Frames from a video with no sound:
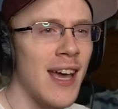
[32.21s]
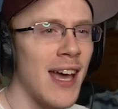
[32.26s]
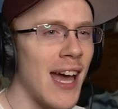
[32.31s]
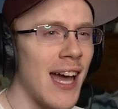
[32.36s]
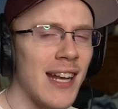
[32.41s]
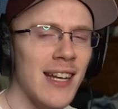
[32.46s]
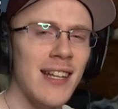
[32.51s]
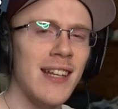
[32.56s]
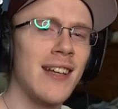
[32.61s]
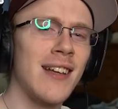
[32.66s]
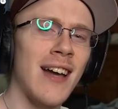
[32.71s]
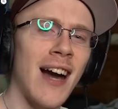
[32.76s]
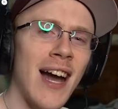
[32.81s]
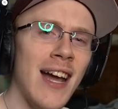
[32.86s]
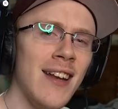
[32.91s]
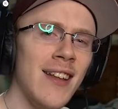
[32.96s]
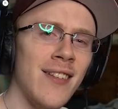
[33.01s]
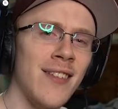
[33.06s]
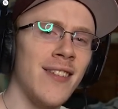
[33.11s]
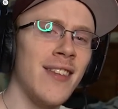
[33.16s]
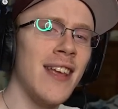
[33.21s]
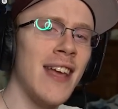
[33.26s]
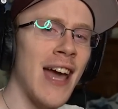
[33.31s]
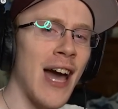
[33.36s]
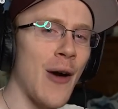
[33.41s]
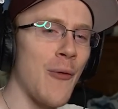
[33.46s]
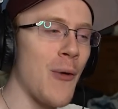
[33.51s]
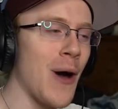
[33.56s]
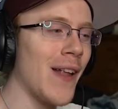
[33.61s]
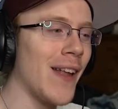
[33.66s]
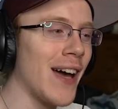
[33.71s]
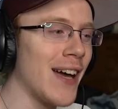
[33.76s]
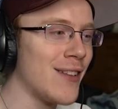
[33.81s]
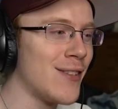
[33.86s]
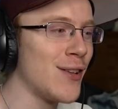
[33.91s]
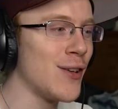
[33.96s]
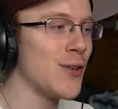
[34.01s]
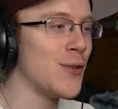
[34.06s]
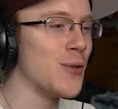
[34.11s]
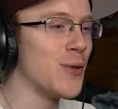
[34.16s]
and kind of see how well I
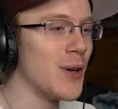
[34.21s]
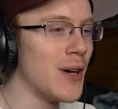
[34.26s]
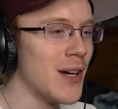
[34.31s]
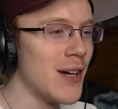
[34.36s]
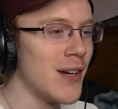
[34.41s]
do.